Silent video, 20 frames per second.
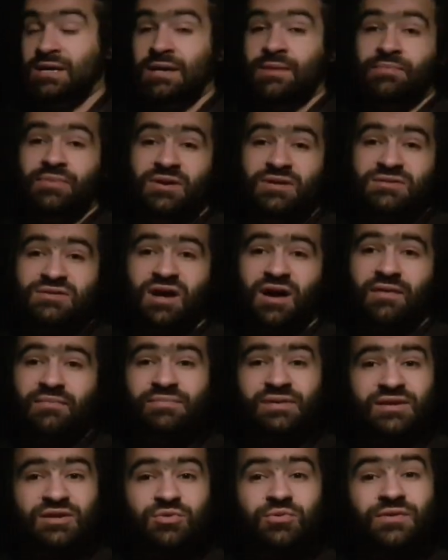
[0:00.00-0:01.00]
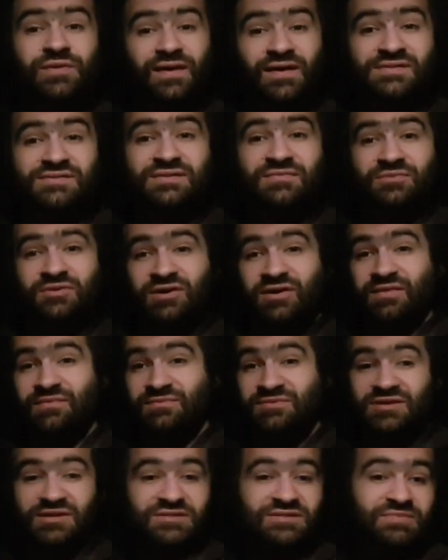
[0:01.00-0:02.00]
But time be doing that
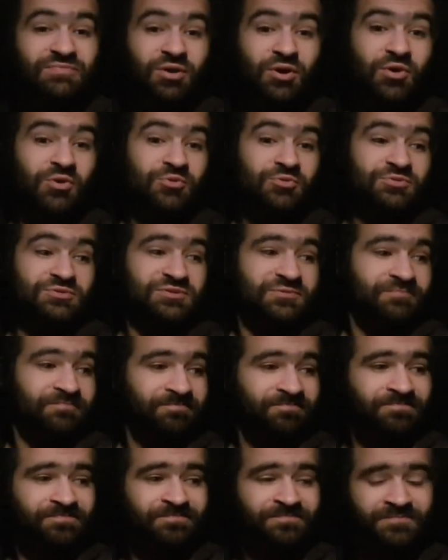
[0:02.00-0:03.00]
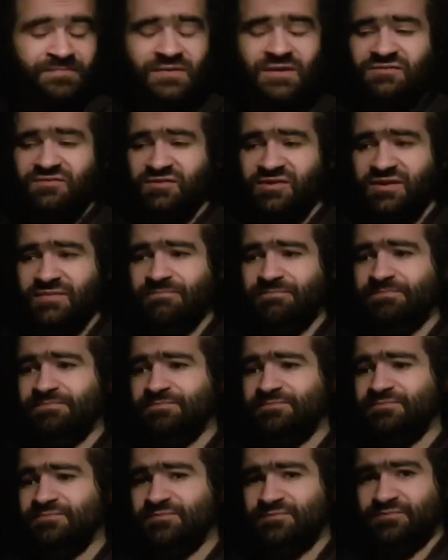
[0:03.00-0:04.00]
sometimes, I suppose. That's very
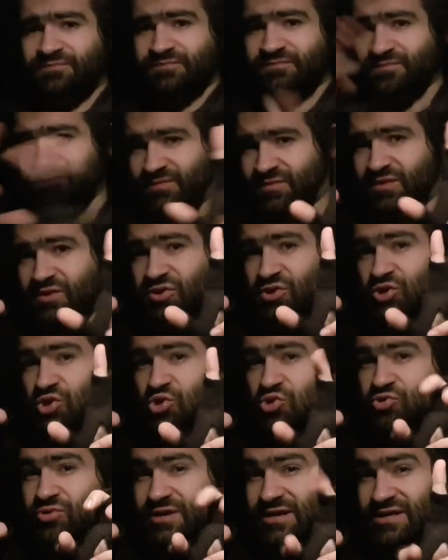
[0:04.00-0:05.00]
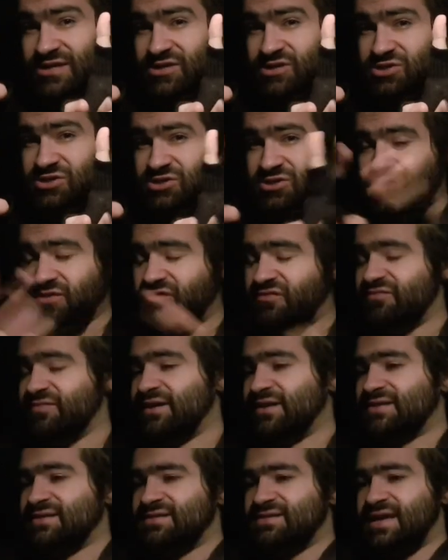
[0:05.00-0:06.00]
cringe of
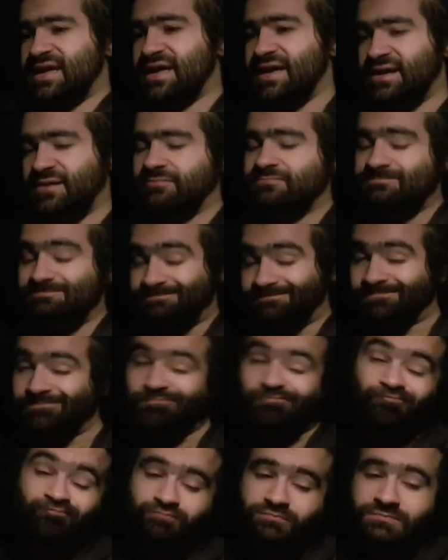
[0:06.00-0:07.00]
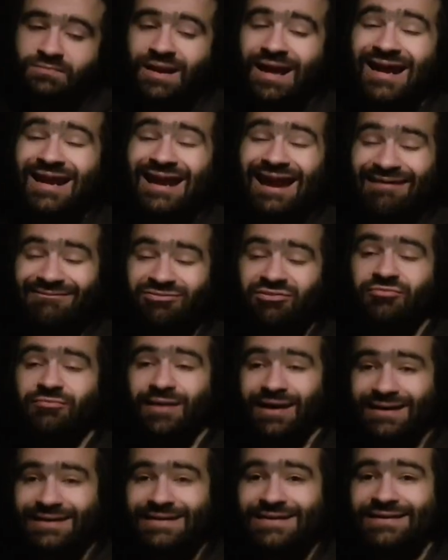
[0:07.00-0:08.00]
me to say. Never
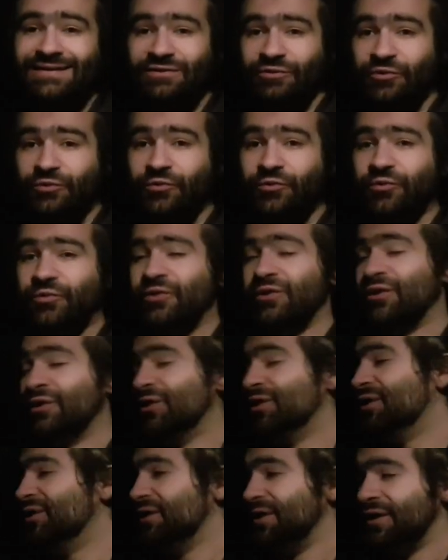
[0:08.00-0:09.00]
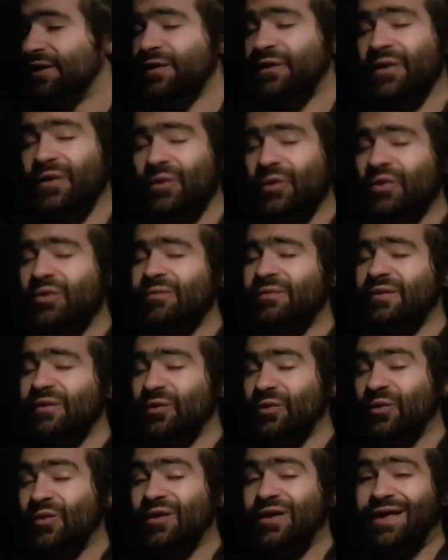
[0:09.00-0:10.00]
mind though. It'll all be
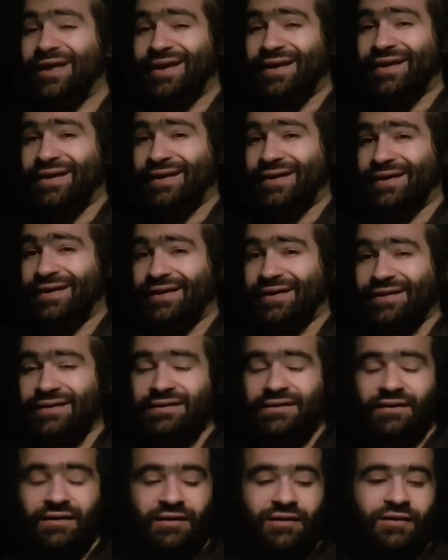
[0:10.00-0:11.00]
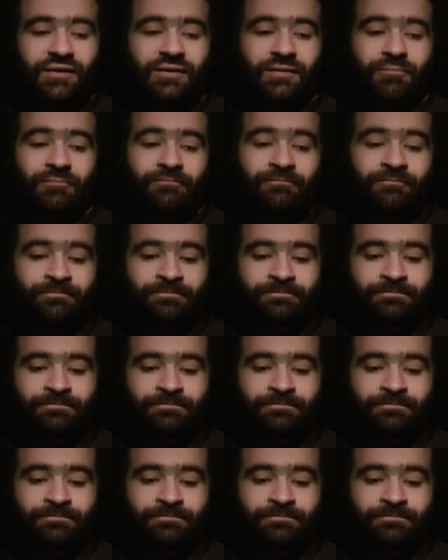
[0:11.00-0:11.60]
okay. Um